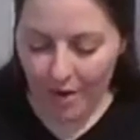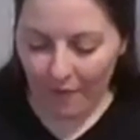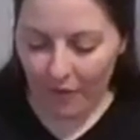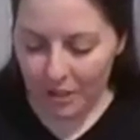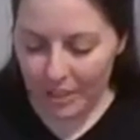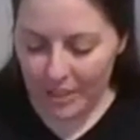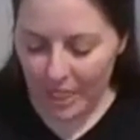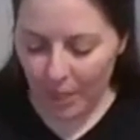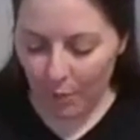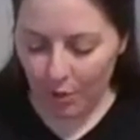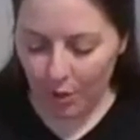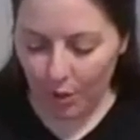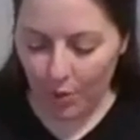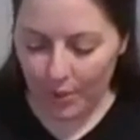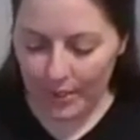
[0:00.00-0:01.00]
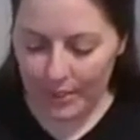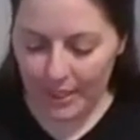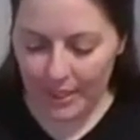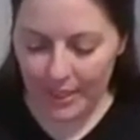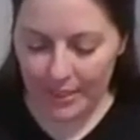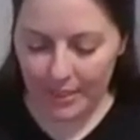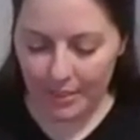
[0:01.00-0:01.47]
First thing we're going
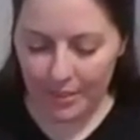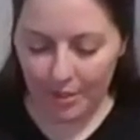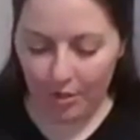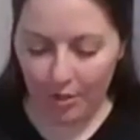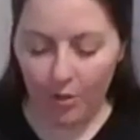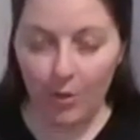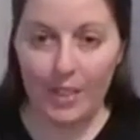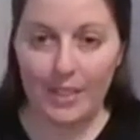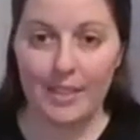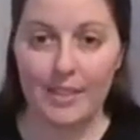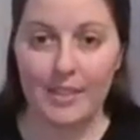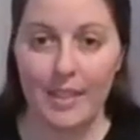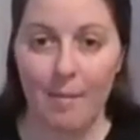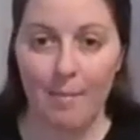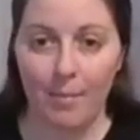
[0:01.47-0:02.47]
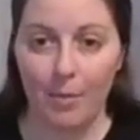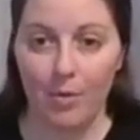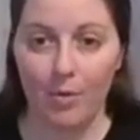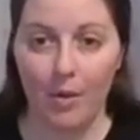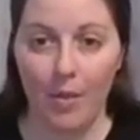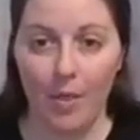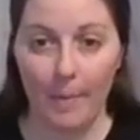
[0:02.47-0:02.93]
to need to do is
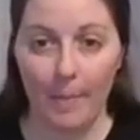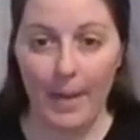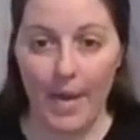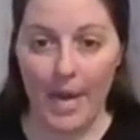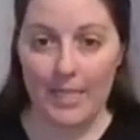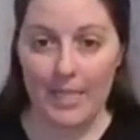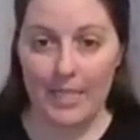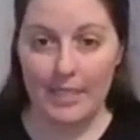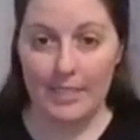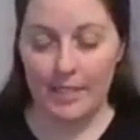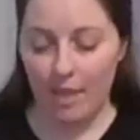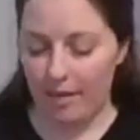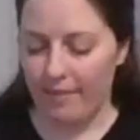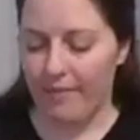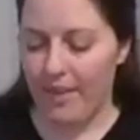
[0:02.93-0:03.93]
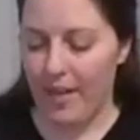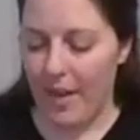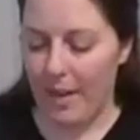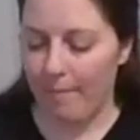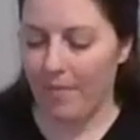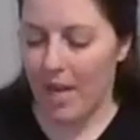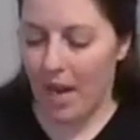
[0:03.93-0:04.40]
assemble the bodies of
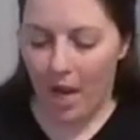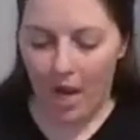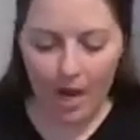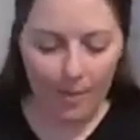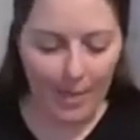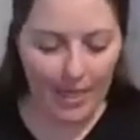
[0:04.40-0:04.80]
them.